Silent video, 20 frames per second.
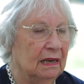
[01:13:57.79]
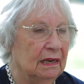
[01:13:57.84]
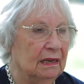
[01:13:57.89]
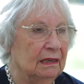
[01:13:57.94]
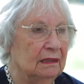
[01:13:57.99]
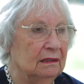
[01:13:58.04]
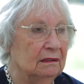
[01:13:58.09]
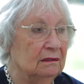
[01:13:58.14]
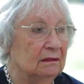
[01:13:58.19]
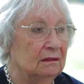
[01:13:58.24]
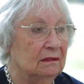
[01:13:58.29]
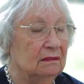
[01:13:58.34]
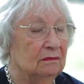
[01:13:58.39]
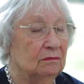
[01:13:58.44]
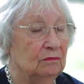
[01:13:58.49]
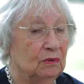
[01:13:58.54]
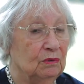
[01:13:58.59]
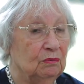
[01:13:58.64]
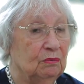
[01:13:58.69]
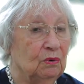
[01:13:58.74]
And
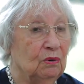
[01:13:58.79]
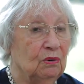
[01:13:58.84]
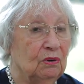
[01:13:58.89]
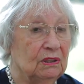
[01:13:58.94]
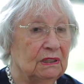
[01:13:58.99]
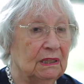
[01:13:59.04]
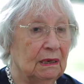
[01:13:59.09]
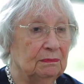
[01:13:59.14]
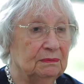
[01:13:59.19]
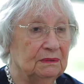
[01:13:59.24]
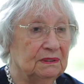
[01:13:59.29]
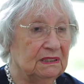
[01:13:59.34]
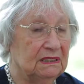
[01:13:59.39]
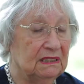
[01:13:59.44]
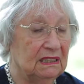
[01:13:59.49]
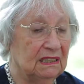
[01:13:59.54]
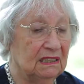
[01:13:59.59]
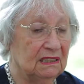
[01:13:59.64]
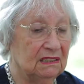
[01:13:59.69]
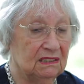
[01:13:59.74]
we walked
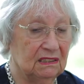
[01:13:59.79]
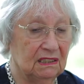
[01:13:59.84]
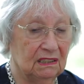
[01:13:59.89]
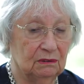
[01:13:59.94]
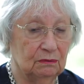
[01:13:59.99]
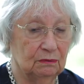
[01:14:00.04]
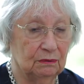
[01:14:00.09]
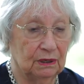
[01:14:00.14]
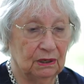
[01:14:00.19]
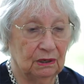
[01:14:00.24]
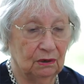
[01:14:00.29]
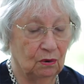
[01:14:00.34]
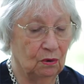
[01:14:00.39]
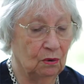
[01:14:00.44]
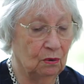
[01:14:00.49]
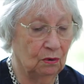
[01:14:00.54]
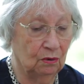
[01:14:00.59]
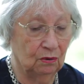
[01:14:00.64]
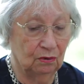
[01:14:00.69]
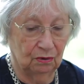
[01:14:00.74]
upstairs that were
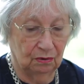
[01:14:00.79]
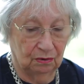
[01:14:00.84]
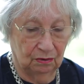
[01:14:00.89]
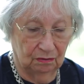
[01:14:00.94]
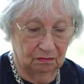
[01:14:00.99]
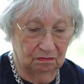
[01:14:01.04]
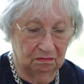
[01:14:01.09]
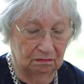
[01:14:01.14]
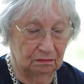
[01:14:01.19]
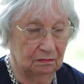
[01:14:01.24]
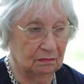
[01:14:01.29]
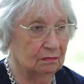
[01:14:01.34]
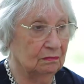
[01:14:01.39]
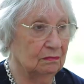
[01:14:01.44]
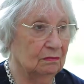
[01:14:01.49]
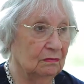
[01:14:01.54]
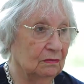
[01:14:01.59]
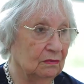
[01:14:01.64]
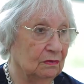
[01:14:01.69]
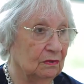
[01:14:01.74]
all
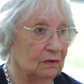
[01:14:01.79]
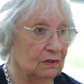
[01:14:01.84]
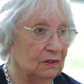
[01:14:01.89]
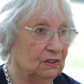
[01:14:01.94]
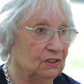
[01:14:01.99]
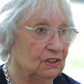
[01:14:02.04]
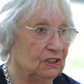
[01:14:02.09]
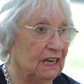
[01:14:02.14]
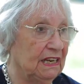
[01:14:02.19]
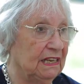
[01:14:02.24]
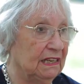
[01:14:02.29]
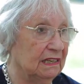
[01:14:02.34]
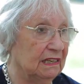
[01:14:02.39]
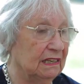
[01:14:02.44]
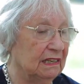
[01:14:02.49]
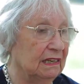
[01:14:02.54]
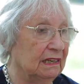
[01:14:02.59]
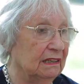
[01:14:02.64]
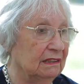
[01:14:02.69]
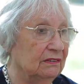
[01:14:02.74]

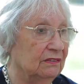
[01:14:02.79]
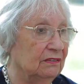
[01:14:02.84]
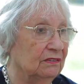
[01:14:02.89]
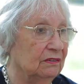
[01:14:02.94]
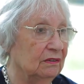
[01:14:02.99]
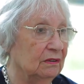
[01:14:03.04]
shaky and